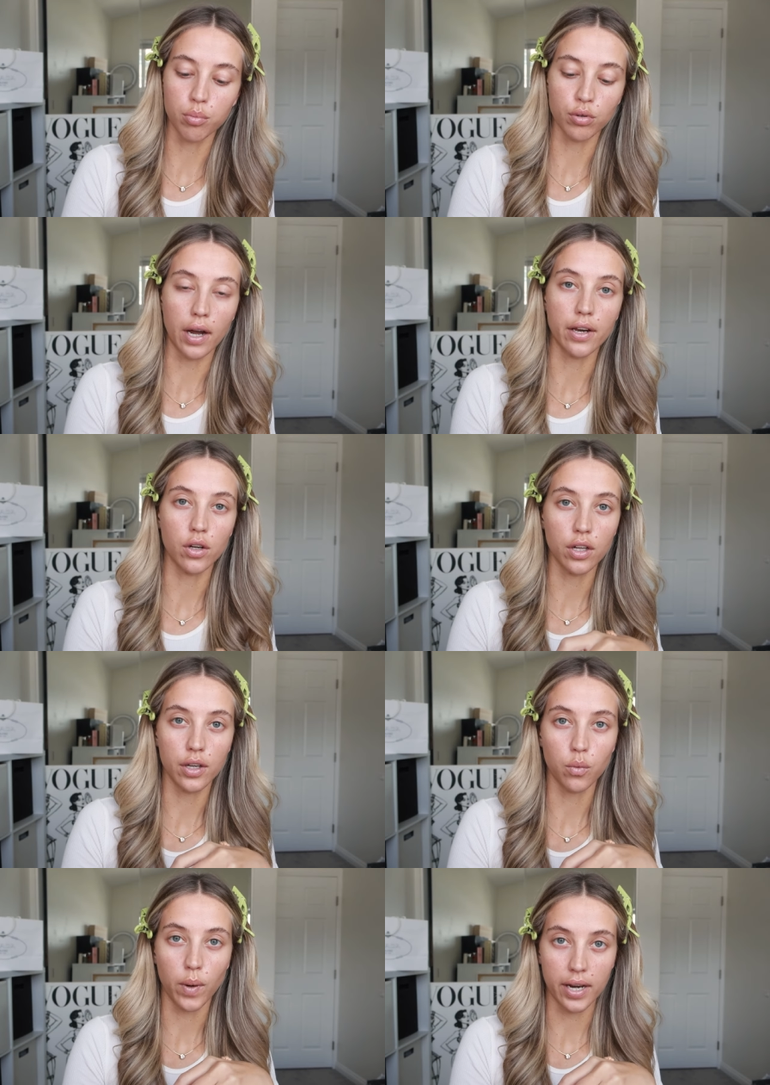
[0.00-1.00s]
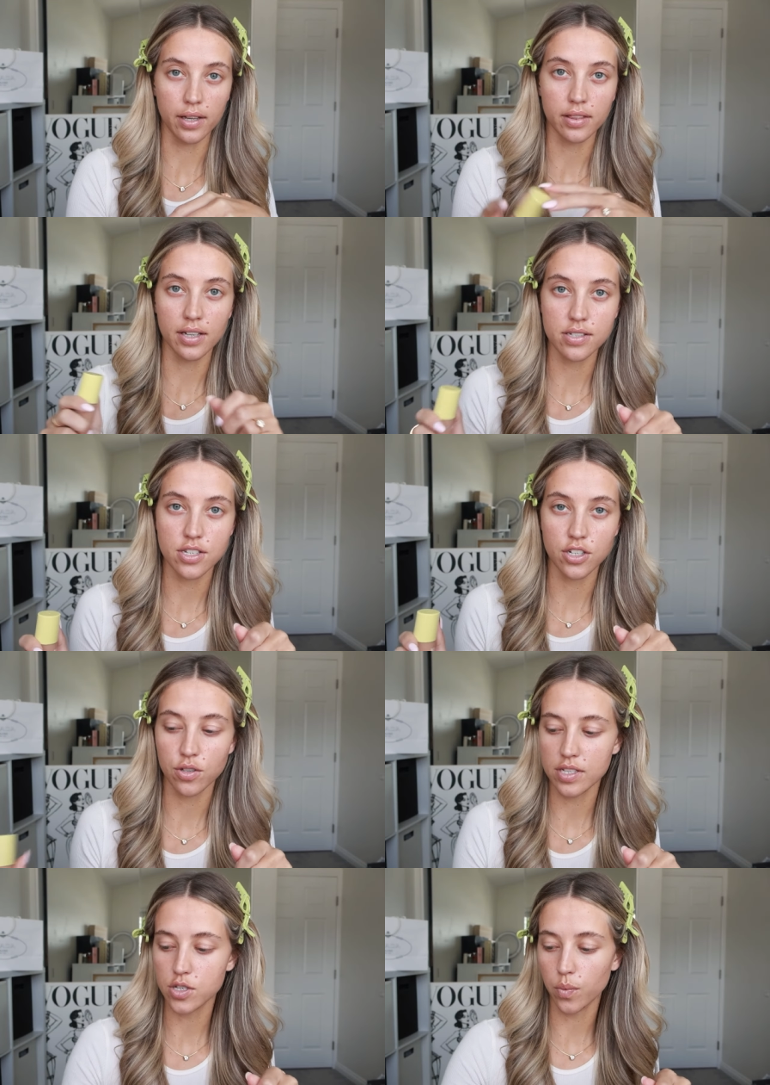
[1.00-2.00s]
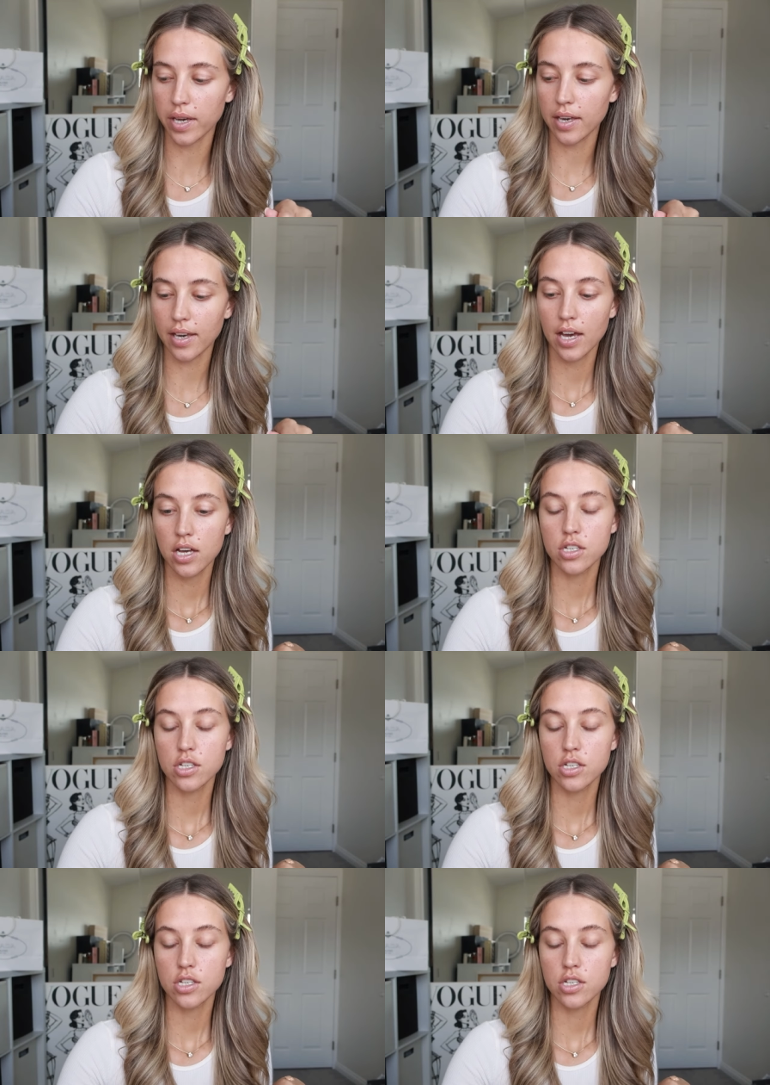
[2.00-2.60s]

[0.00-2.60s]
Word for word: bridal and wedding things to do this week,